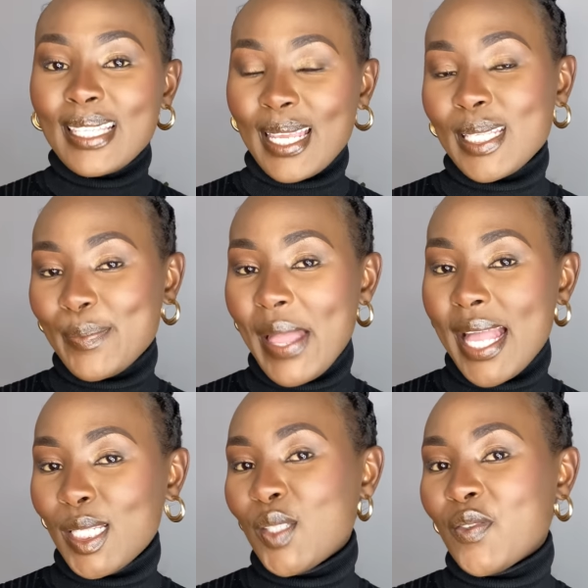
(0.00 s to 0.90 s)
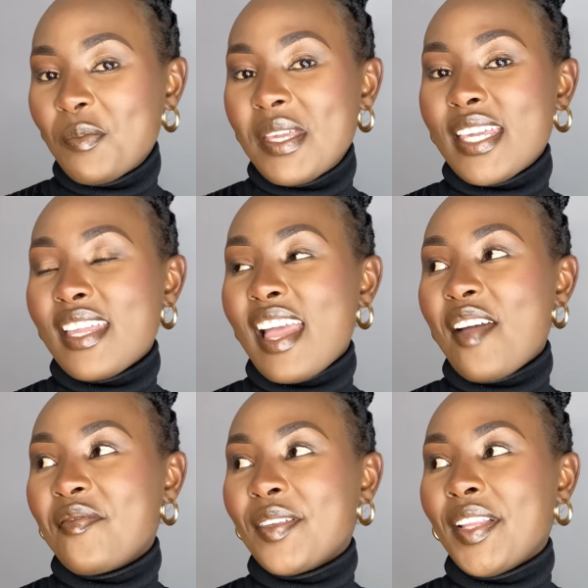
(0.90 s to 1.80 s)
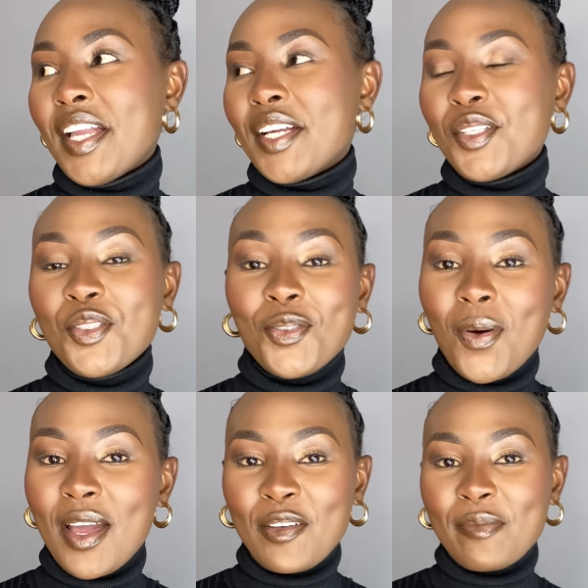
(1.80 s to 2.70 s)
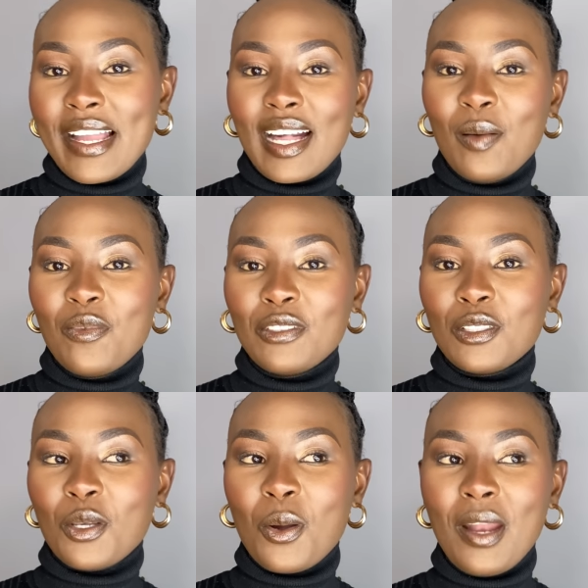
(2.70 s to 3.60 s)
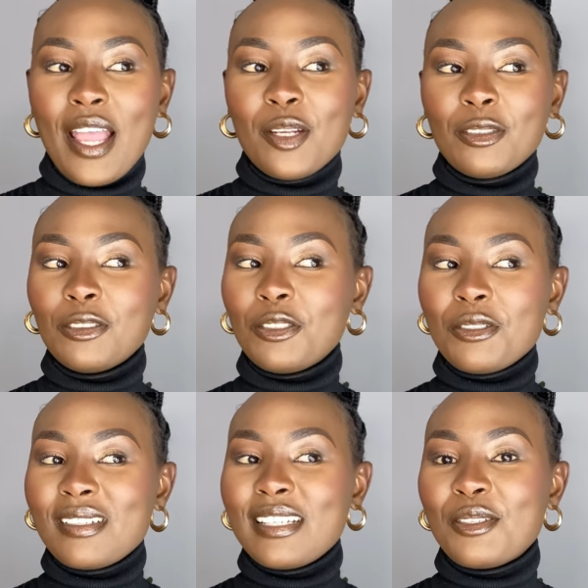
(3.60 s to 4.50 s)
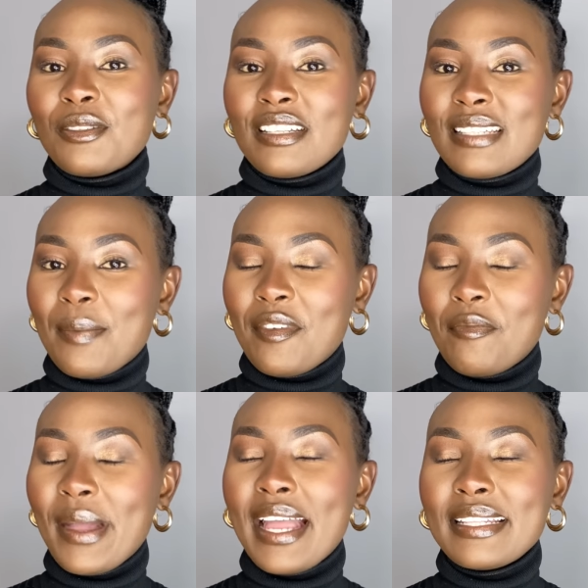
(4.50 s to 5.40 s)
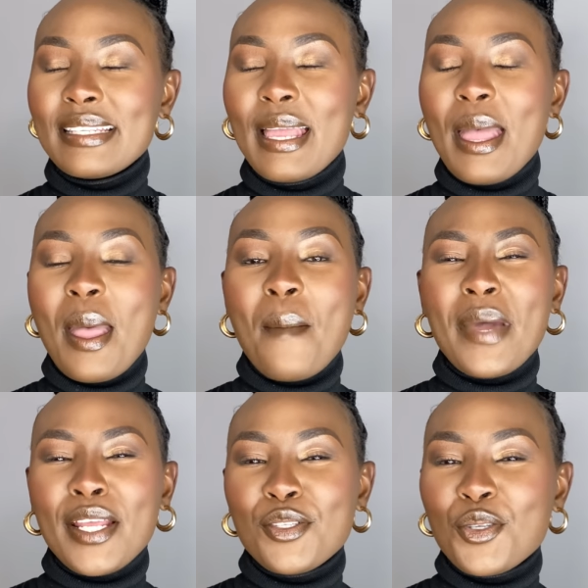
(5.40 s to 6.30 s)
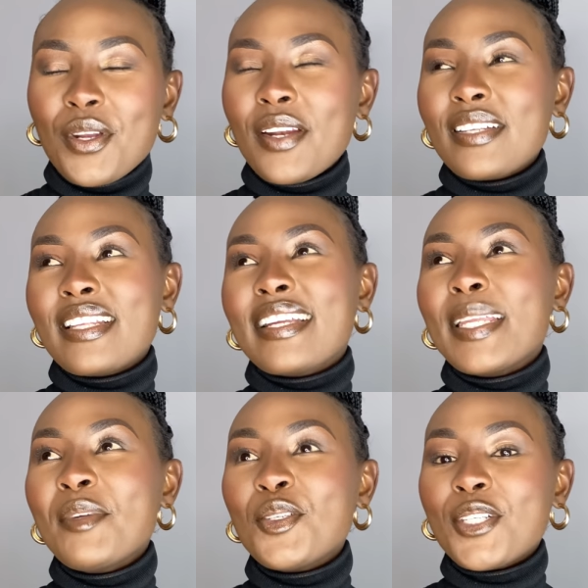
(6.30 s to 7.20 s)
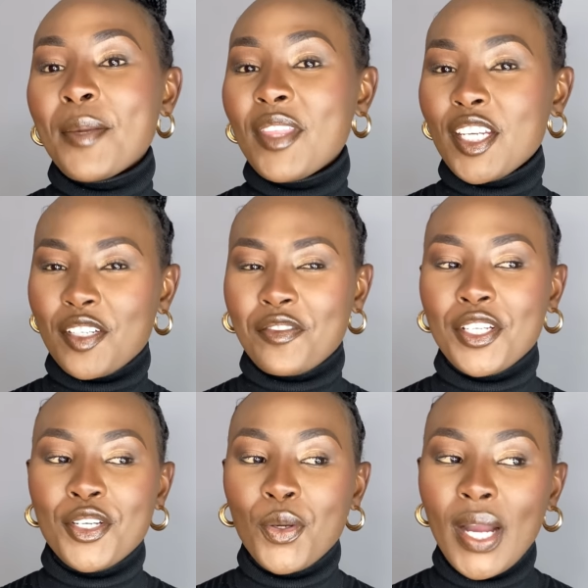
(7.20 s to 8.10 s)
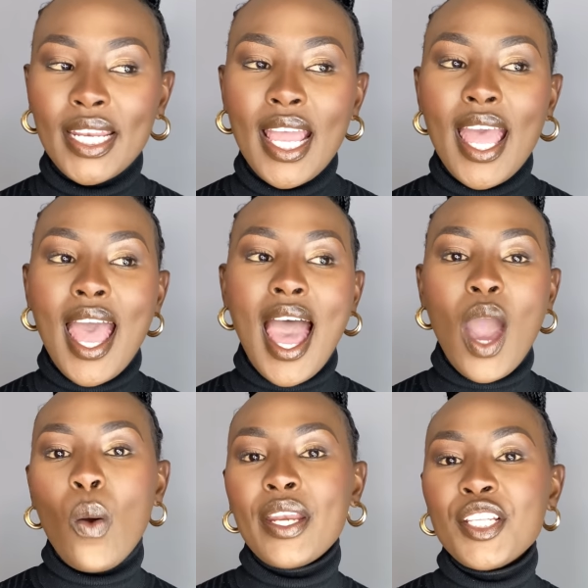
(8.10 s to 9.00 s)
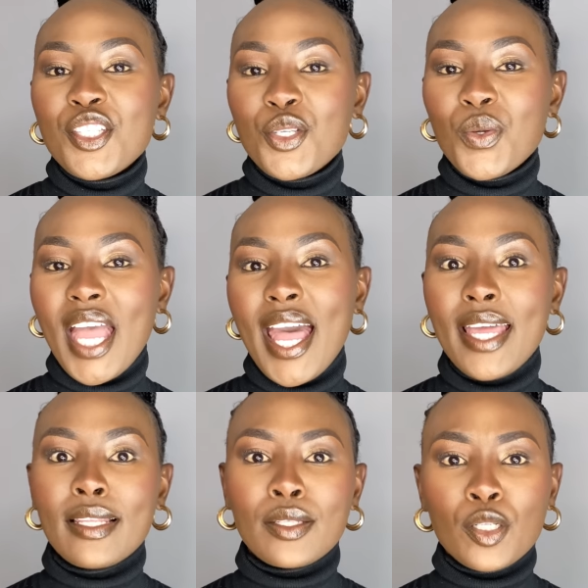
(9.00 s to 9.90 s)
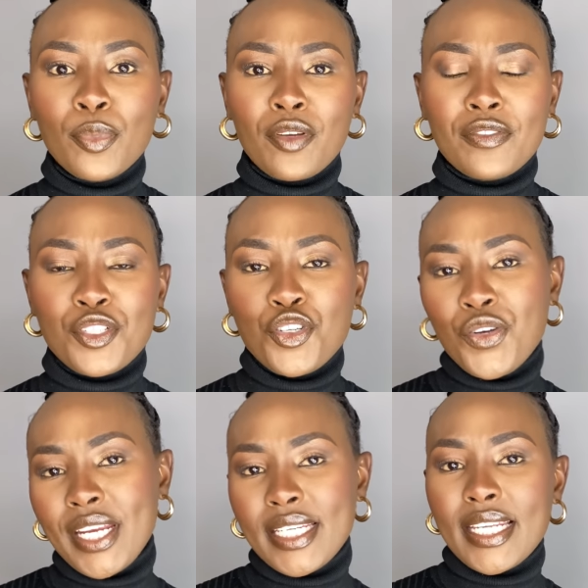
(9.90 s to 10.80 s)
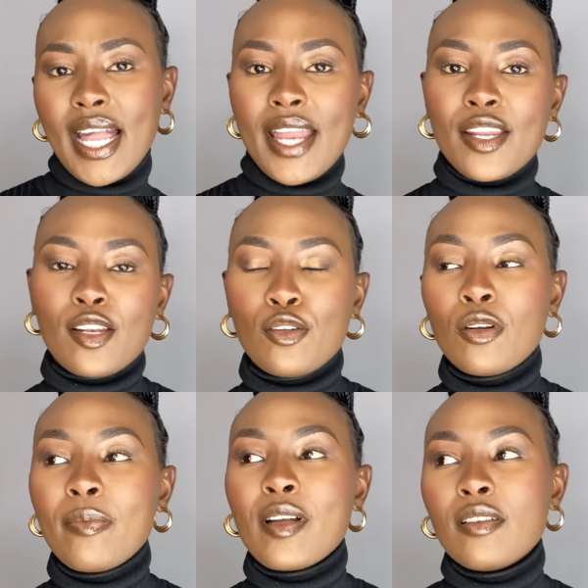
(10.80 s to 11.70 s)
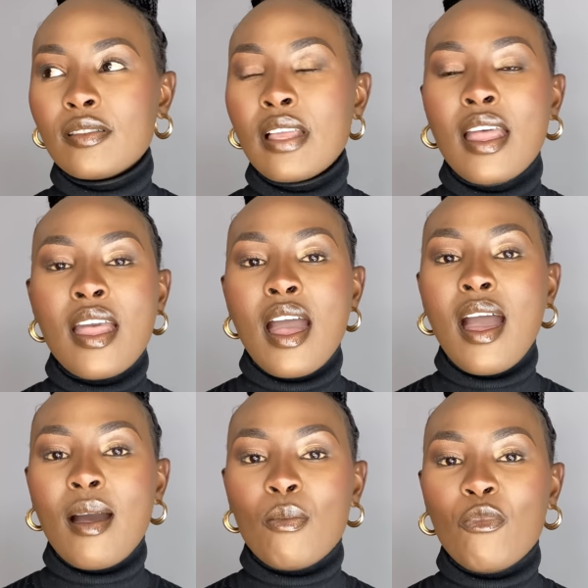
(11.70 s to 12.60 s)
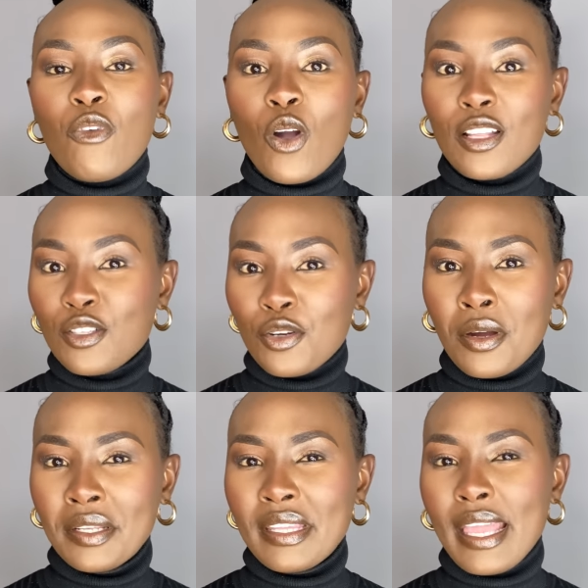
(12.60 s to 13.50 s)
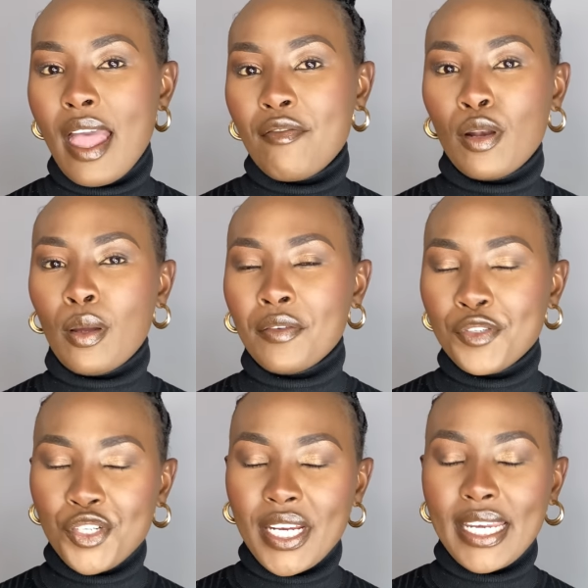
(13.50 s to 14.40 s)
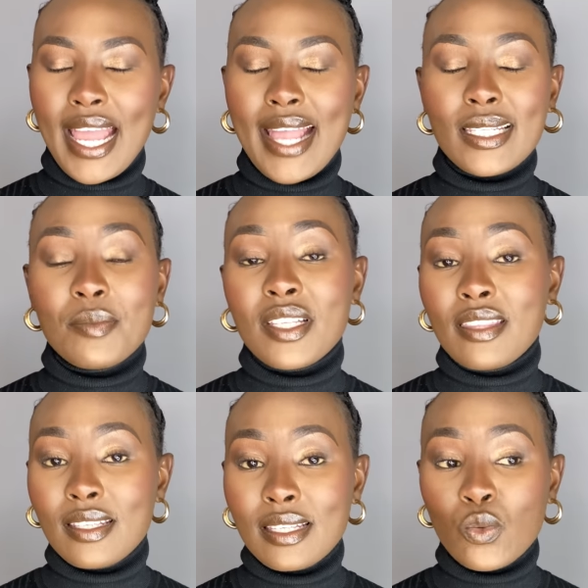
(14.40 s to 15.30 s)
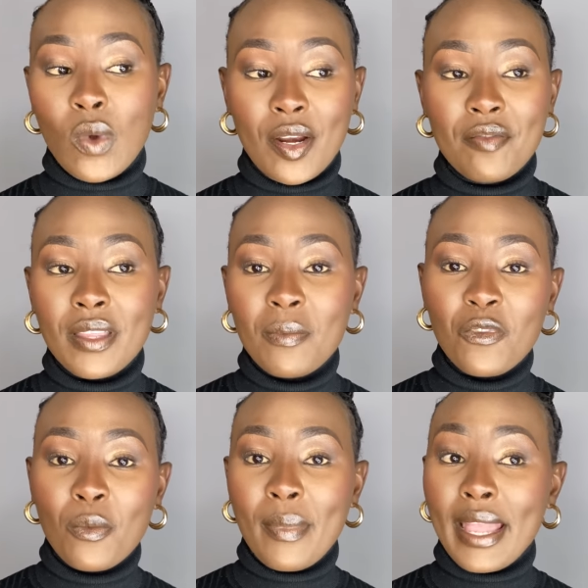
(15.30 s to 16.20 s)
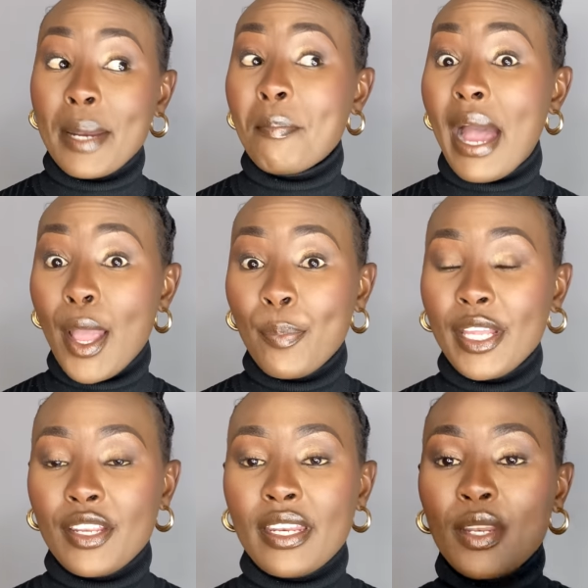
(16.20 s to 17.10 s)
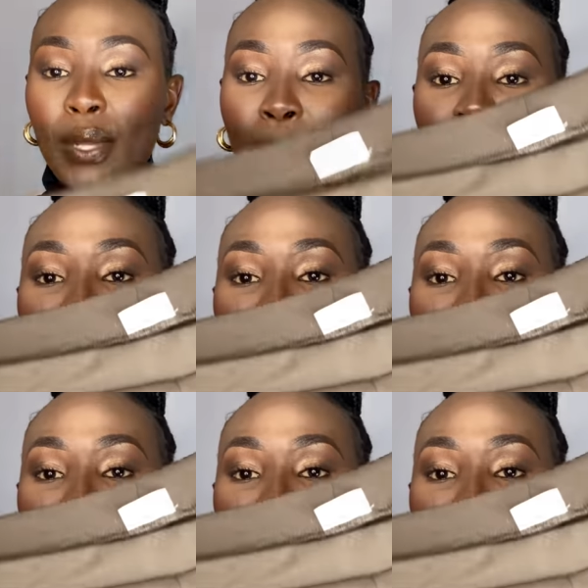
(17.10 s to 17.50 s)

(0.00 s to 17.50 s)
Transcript: next pants for me i feel like are still out of my comfort zone i don't usually do this type of pant but I saw it and I was like, let me do something different. You know what? I wanted to add a little bit of a trendy kind of look because um, for Cotton On, they have a lot of trendy items and this is one of them for my, in my opinion anyway.